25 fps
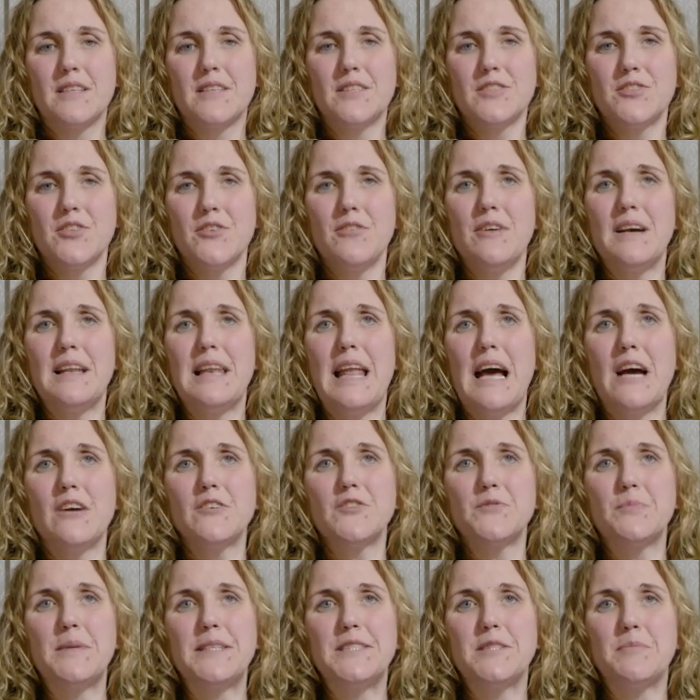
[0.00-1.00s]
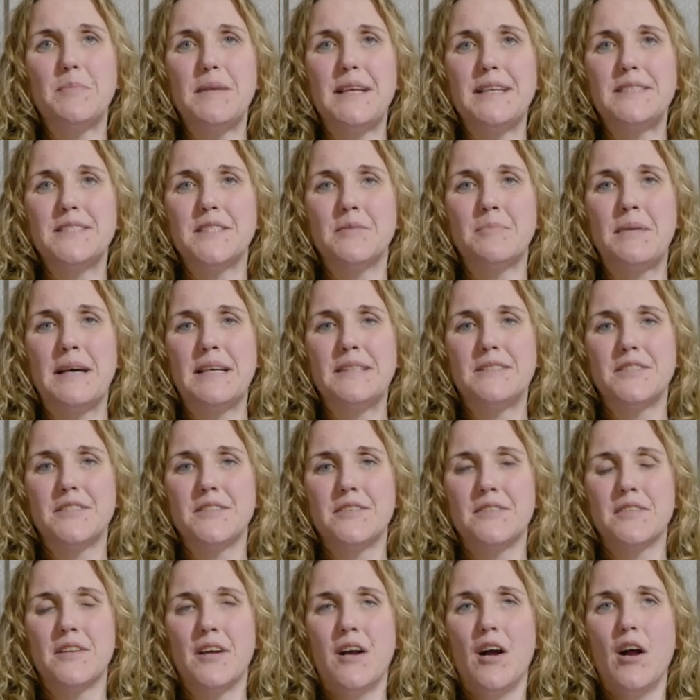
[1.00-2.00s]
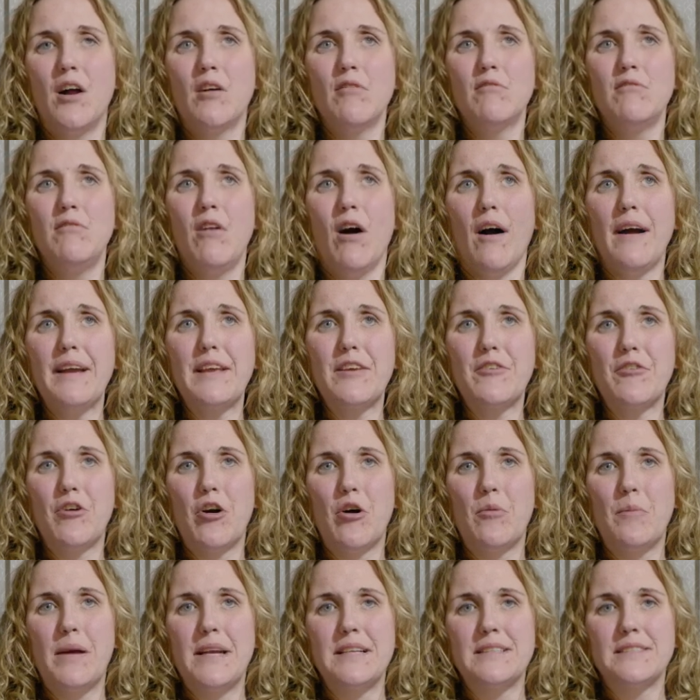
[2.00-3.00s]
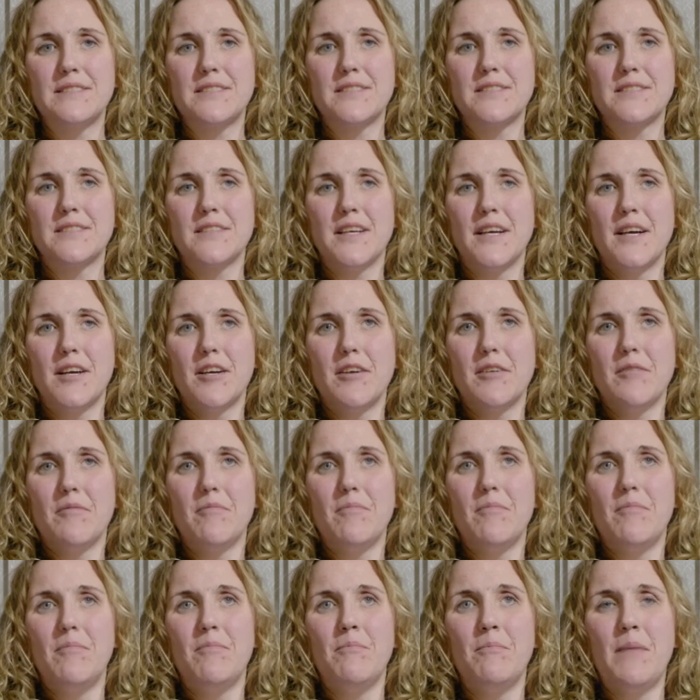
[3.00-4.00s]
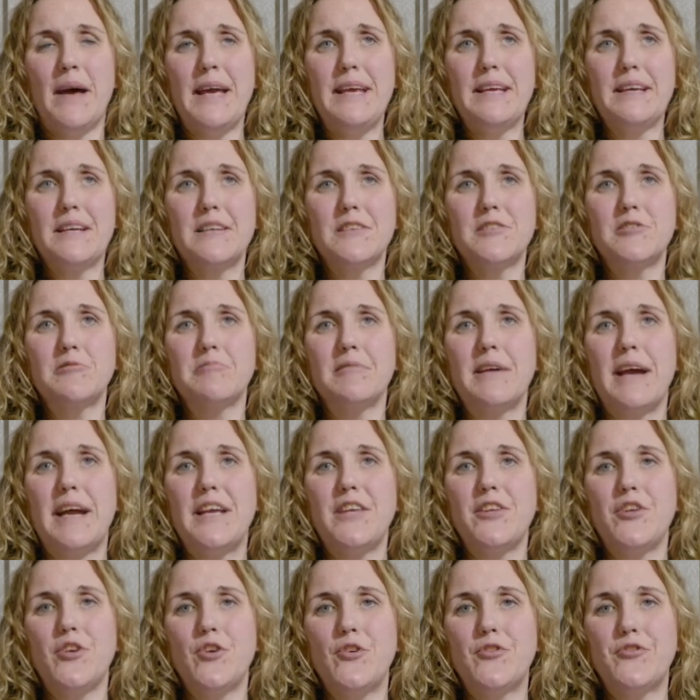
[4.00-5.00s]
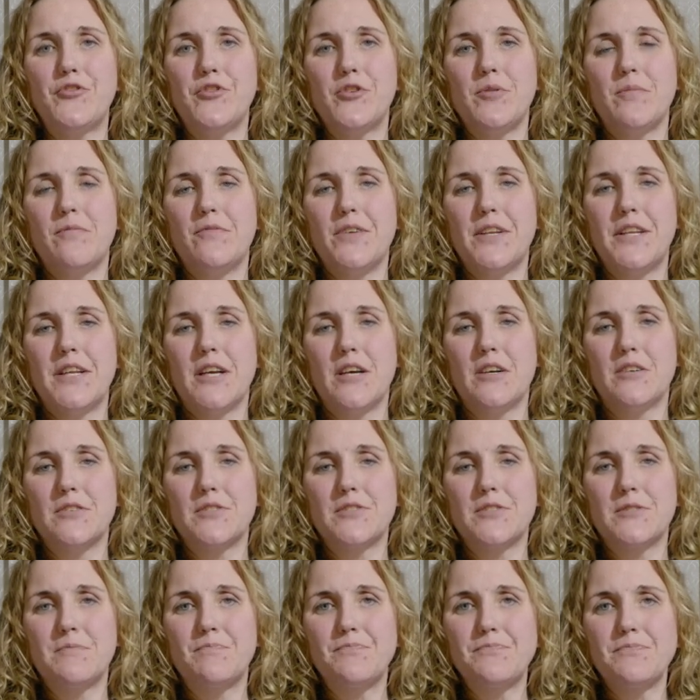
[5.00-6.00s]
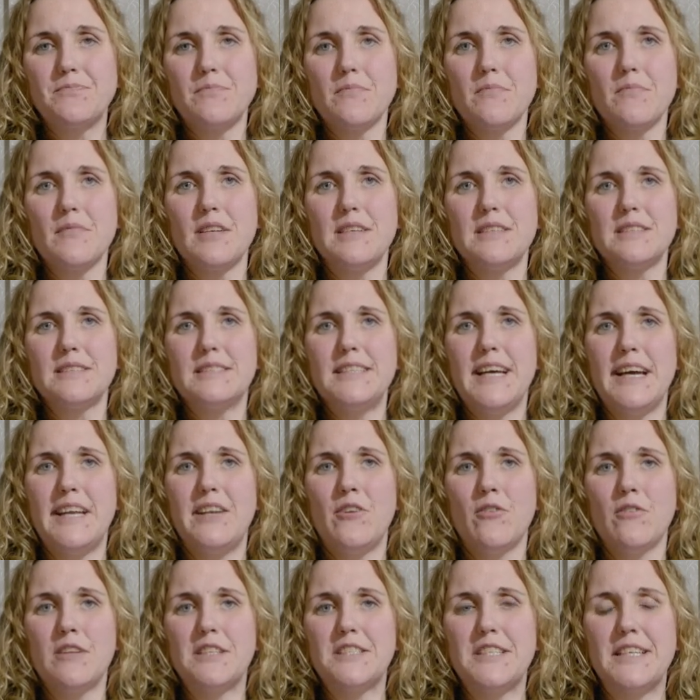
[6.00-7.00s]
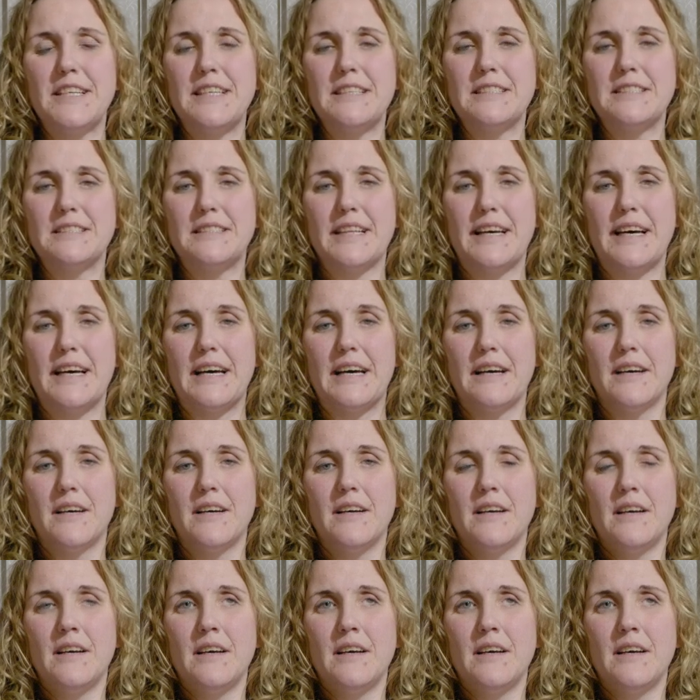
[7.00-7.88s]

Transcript: So it allows me to be independent, write comments, make and create YouTube videos. Technology is there.